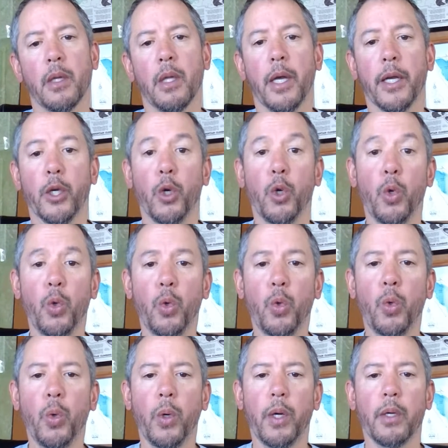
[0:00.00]
like
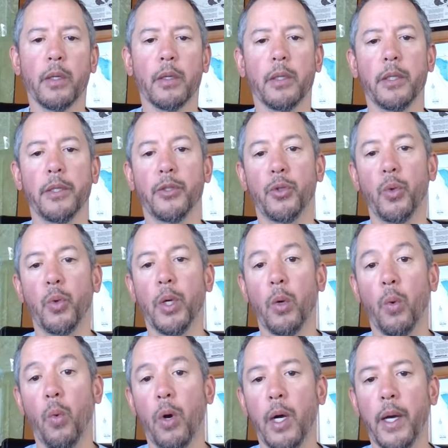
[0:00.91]
who is doing
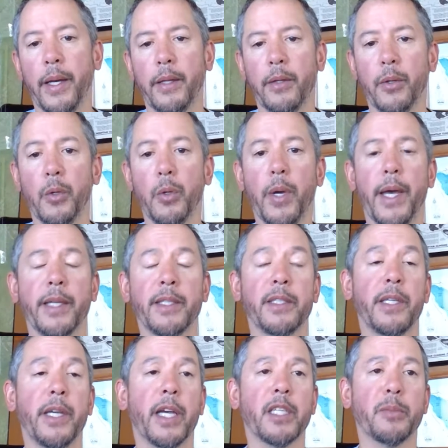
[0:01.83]
what, who has
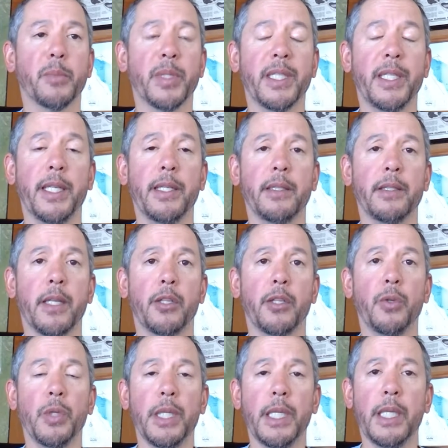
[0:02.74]
the expertise that
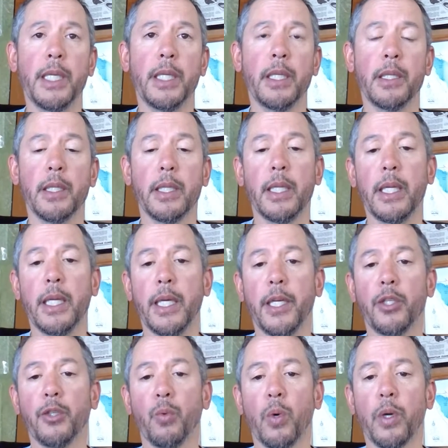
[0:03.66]
you need in
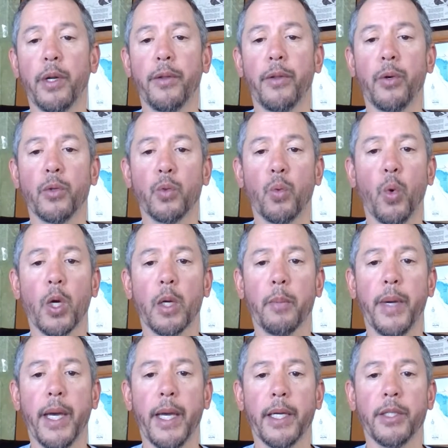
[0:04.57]
each one of those work
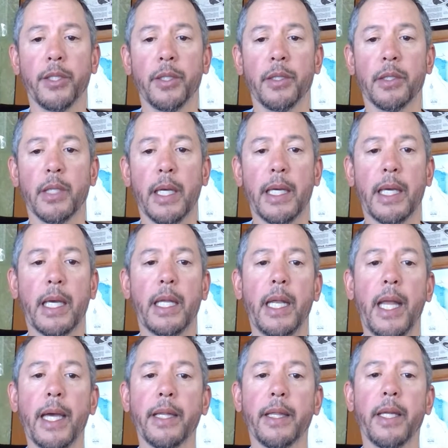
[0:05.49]
packages, and
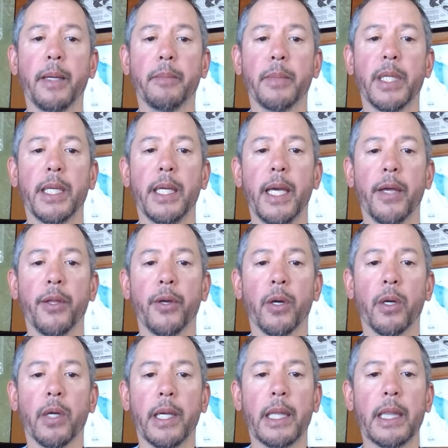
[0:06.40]
connect them
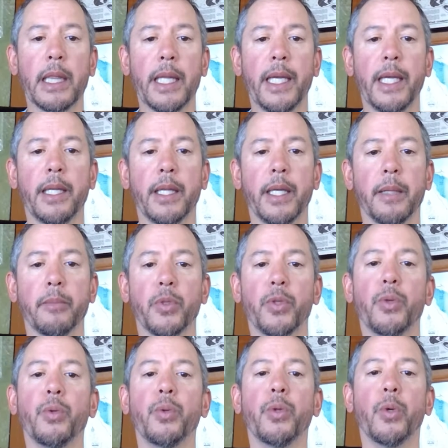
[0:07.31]
together and link them
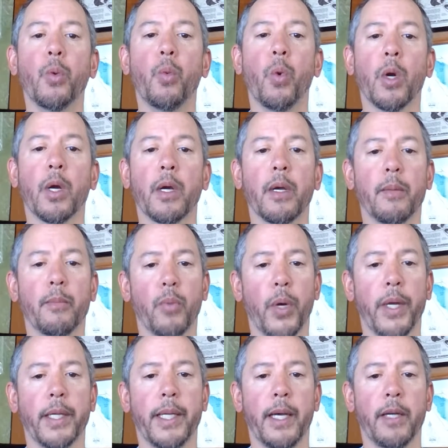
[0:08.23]
to the work
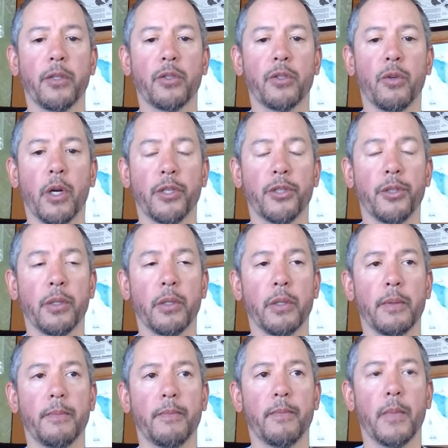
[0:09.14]
breakdown structure.
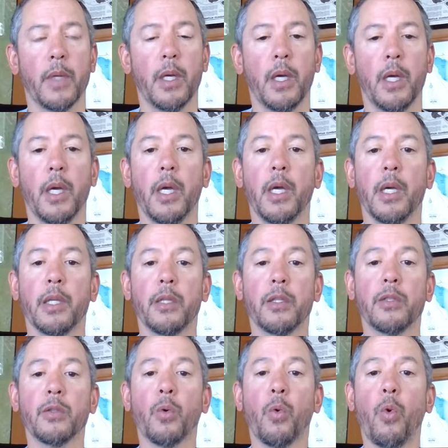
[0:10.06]

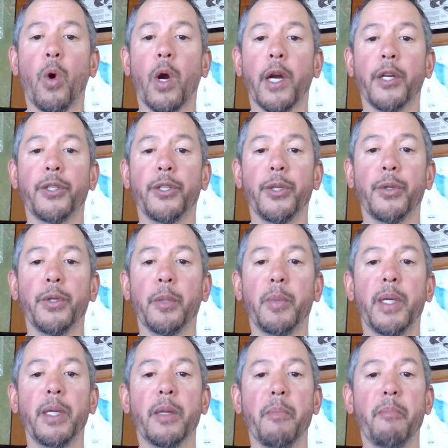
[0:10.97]
This requires you to
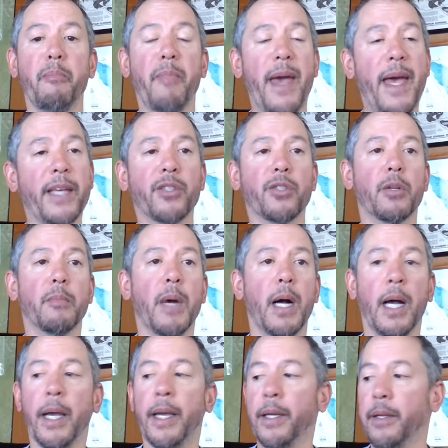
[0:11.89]
be the
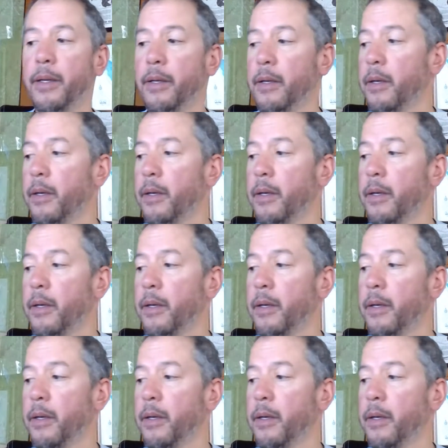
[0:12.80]
mastermind